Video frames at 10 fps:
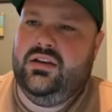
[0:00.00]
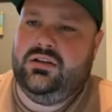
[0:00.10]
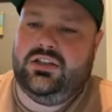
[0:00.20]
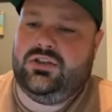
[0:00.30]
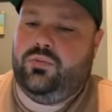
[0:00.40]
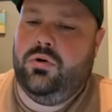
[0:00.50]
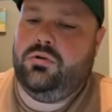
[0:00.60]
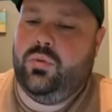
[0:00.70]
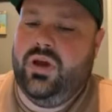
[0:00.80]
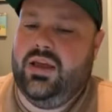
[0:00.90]
just thrown
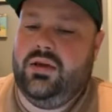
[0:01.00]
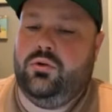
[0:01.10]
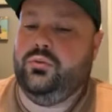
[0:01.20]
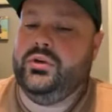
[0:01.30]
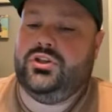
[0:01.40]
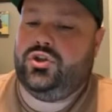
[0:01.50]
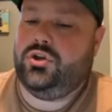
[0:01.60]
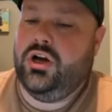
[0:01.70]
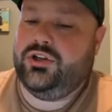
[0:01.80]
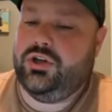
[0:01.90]
away or
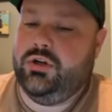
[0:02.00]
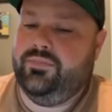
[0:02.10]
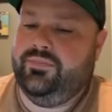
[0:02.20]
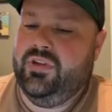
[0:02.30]
restructured.